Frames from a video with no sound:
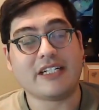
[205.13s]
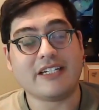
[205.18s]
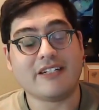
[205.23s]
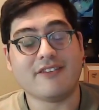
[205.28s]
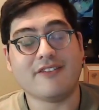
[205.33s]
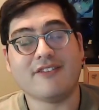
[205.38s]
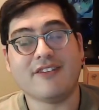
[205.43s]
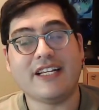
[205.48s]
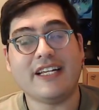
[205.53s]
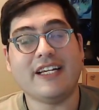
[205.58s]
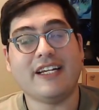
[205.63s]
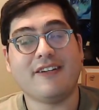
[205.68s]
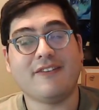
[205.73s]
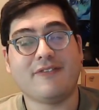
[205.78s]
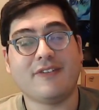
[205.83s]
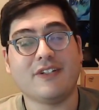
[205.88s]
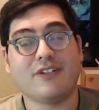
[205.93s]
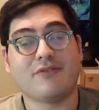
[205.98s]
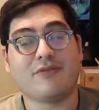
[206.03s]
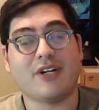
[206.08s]
The Lee
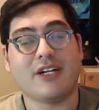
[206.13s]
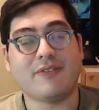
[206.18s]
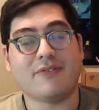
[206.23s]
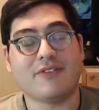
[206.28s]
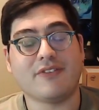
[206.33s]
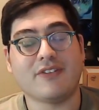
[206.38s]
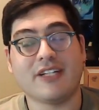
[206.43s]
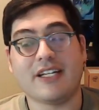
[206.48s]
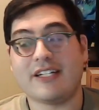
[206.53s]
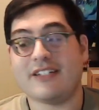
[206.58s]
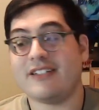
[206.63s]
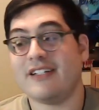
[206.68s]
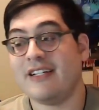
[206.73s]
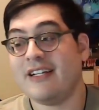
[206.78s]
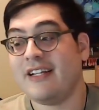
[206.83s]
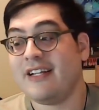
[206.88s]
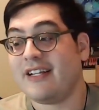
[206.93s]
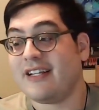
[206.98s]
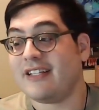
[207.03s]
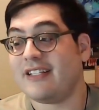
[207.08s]
Enfield rifle that
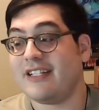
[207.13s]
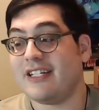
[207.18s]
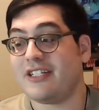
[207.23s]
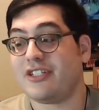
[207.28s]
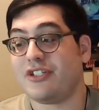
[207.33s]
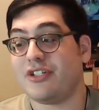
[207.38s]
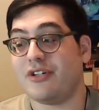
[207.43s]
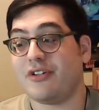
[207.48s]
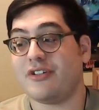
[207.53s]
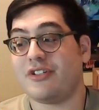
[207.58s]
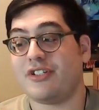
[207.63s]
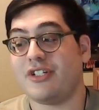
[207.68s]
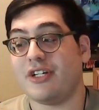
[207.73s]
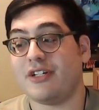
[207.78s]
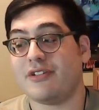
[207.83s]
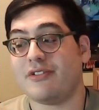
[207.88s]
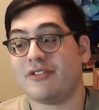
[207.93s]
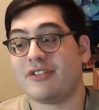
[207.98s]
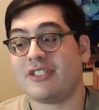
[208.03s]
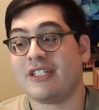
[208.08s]
this shirt
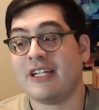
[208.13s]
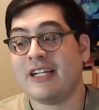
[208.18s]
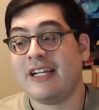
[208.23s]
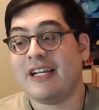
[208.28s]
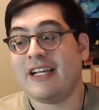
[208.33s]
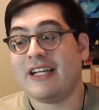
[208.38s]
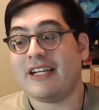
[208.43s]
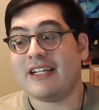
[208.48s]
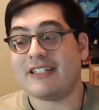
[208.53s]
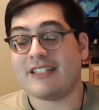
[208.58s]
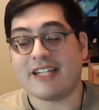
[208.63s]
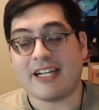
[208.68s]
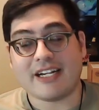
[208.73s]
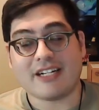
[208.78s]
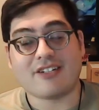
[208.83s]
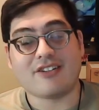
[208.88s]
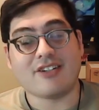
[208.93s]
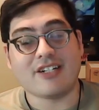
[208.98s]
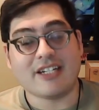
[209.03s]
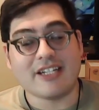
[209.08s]
shows is
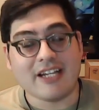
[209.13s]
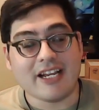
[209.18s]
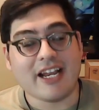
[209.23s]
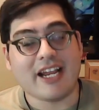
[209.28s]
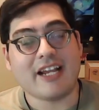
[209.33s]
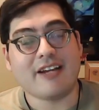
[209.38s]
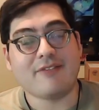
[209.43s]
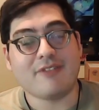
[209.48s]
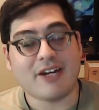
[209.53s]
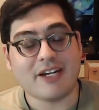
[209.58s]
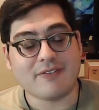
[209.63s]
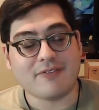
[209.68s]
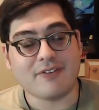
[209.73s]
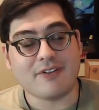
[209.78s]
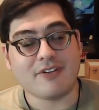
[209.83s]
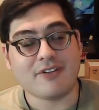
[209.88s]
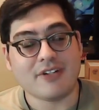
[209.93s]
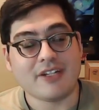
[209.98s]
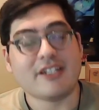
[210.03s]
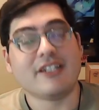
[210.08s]
actually a
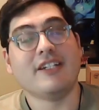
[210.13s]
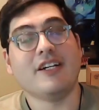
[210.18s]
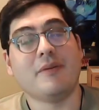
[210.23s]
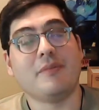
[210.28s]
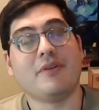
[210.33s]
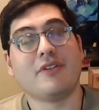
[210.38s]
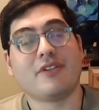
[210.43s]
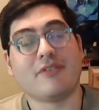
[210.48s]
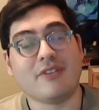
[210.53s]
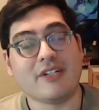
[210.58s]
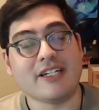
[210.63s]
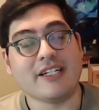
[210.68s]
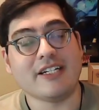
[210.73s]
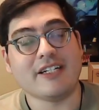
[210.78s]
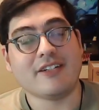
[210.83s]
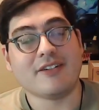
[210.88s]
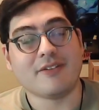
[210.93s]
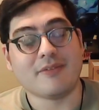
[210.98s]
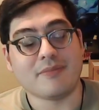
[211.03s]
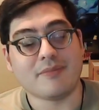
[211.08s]
rifle
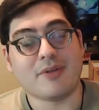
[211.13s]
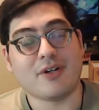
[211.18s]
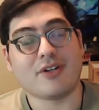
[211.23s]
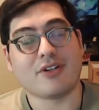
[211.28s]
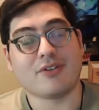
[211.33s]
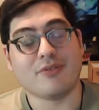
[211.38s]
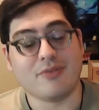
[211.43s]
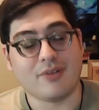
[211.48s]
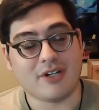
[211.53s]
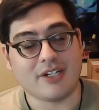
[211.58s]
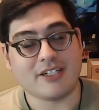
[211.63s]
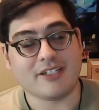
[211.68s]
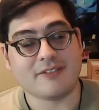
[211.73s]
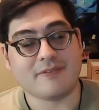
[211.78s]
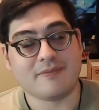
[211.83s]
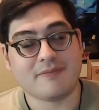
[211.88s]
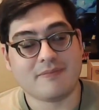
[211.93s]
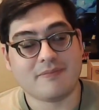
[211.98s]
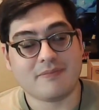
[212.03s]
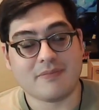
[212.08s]
No.3 Mk.1.